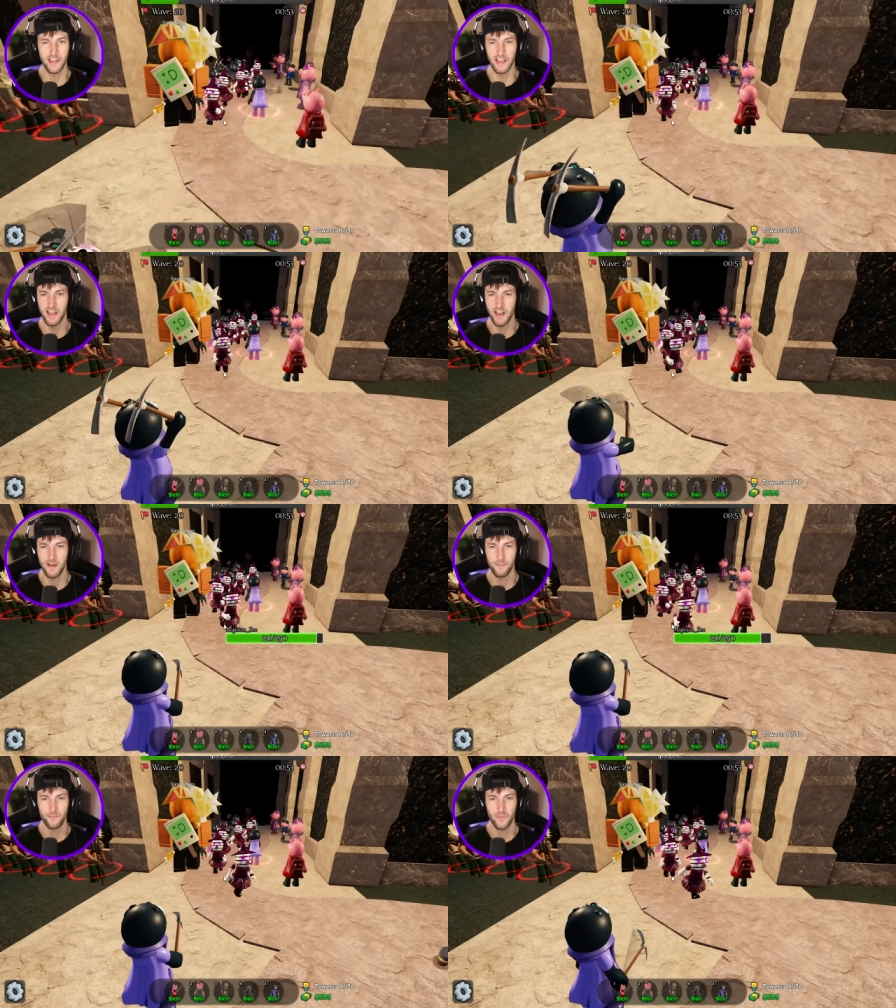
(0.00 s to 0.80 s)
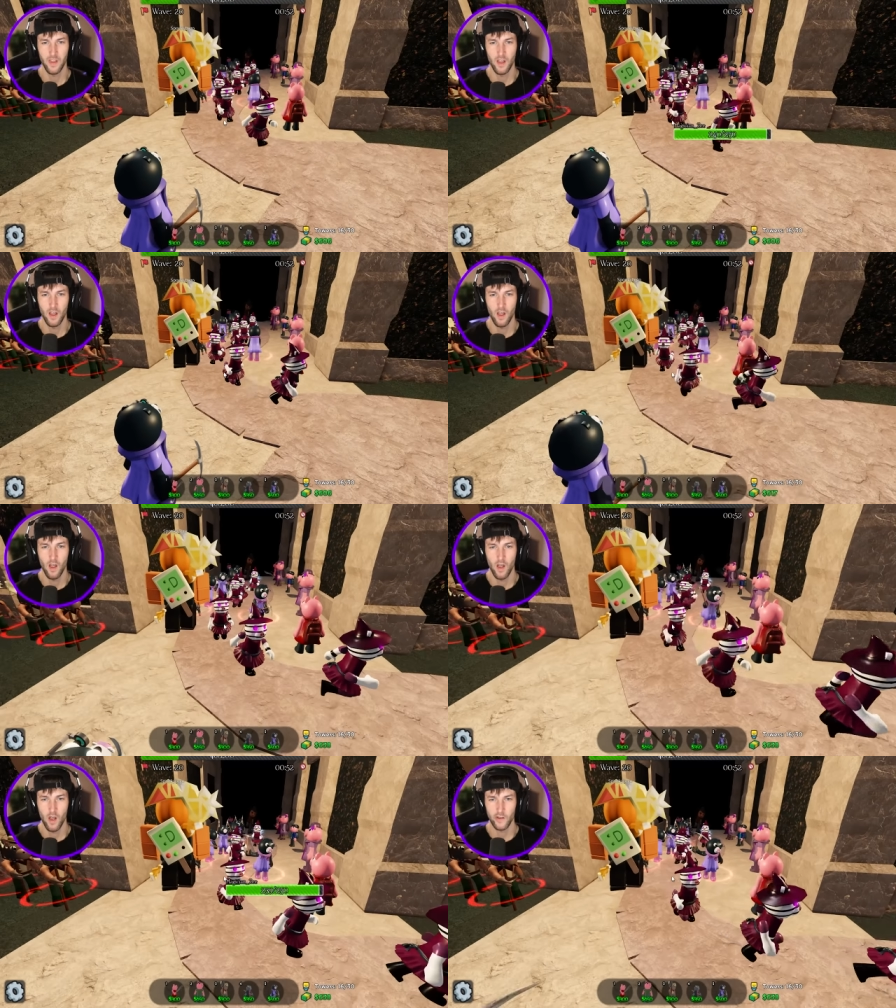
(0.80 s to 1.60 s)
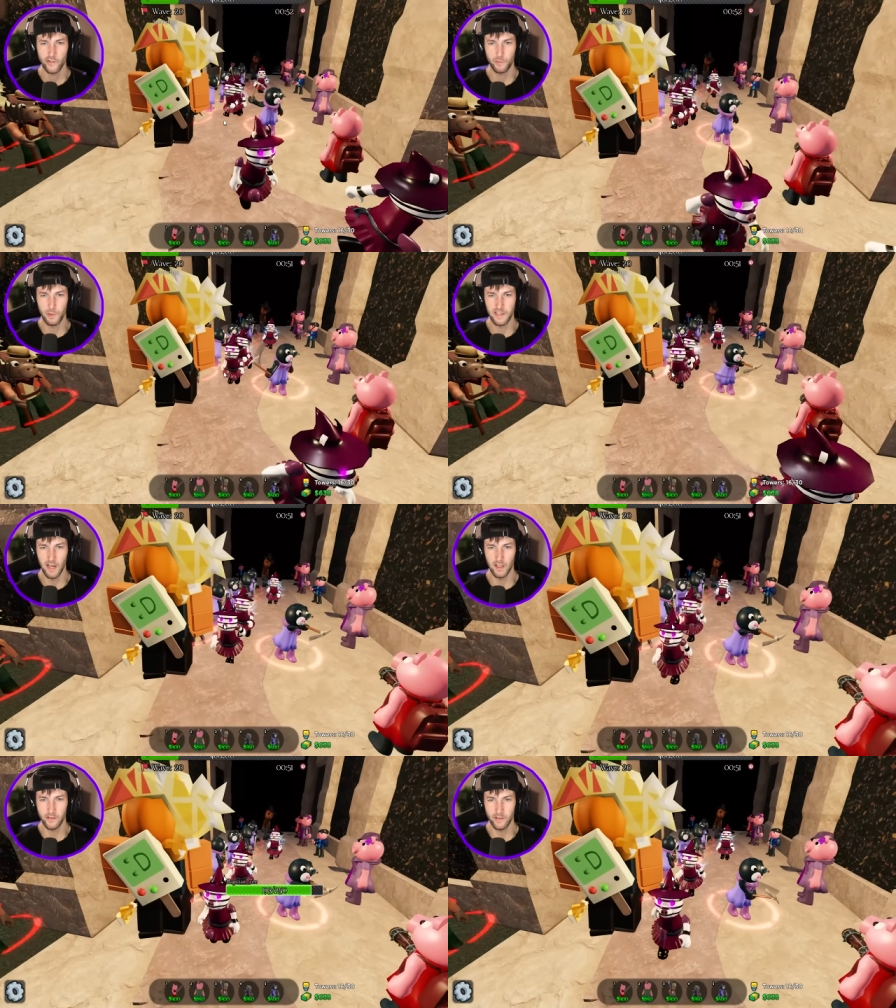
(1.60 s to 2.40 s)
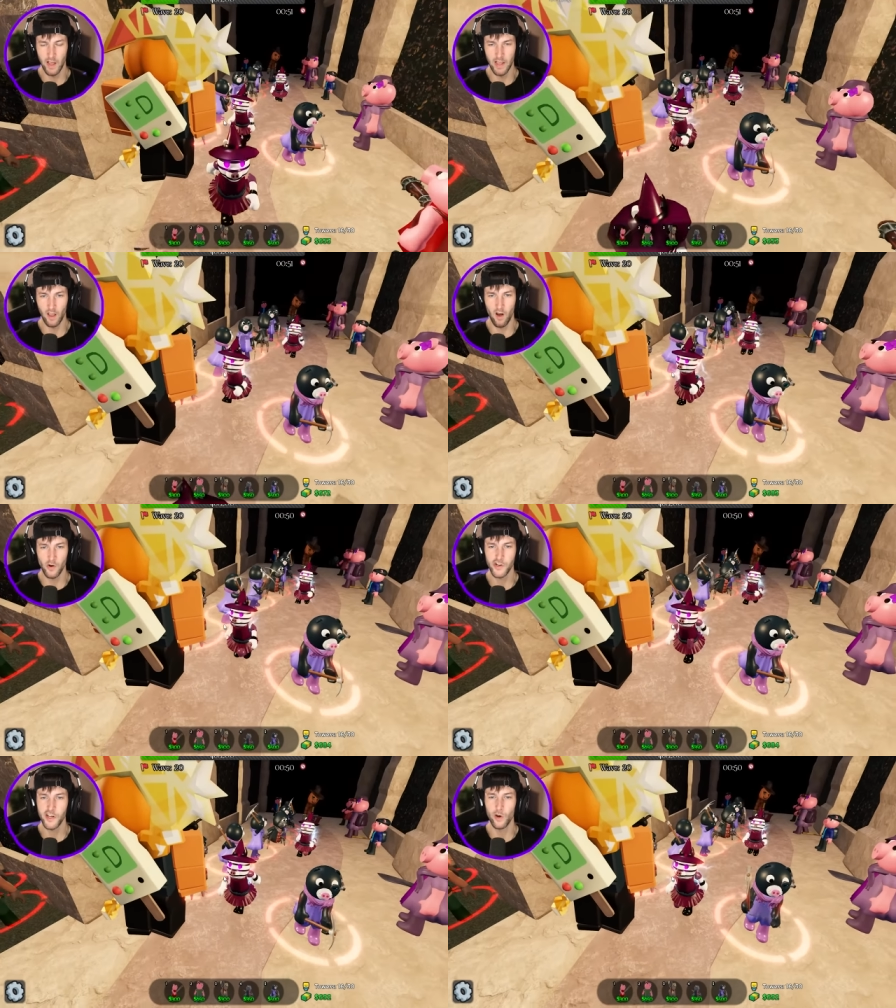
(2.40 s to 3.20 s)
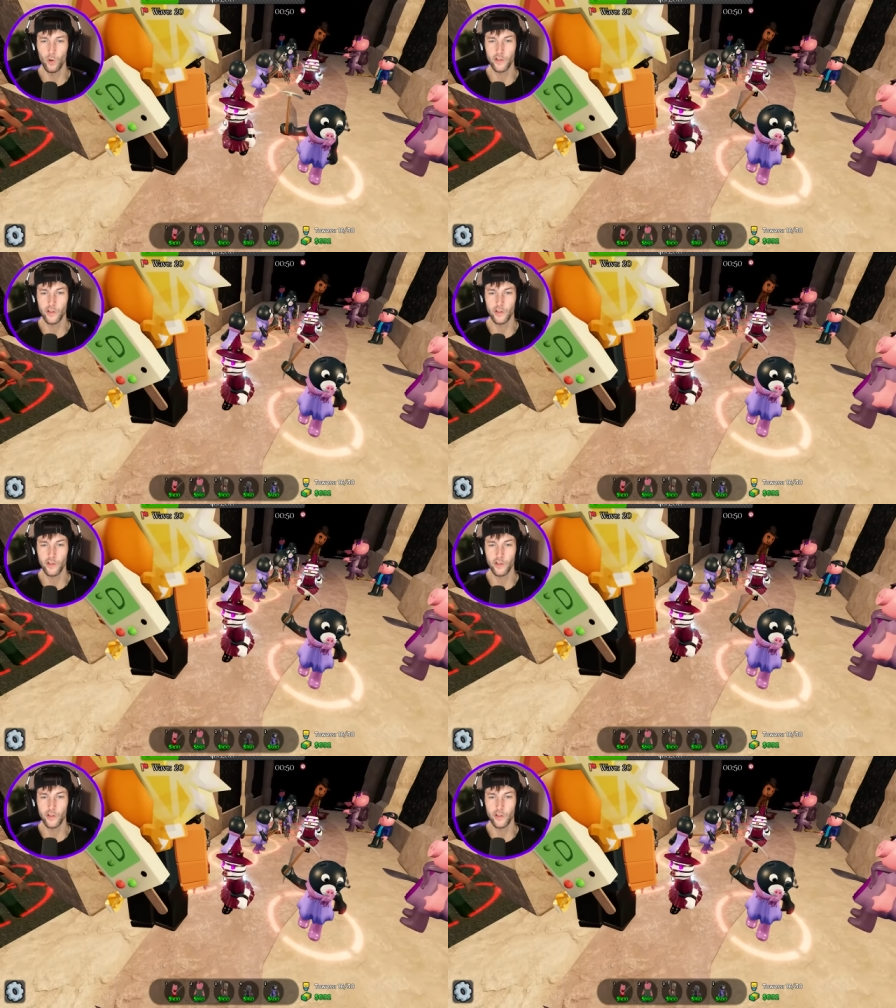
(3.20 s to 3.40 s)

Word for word: Z Spadella's like, oh, she can